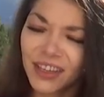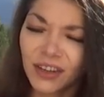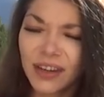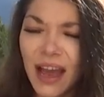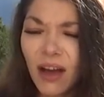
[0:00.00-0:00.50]

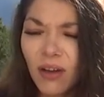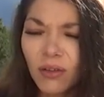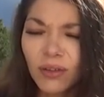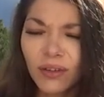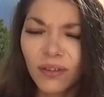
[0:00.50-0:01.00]
you're
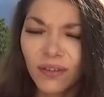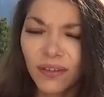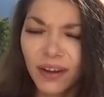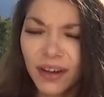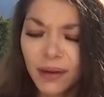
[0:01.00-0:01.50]
now
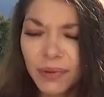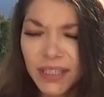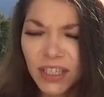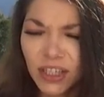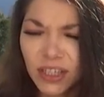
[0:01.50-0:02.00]
in a
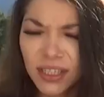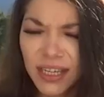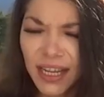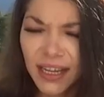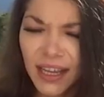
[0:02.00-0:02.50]
position
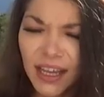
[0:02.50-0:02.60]
to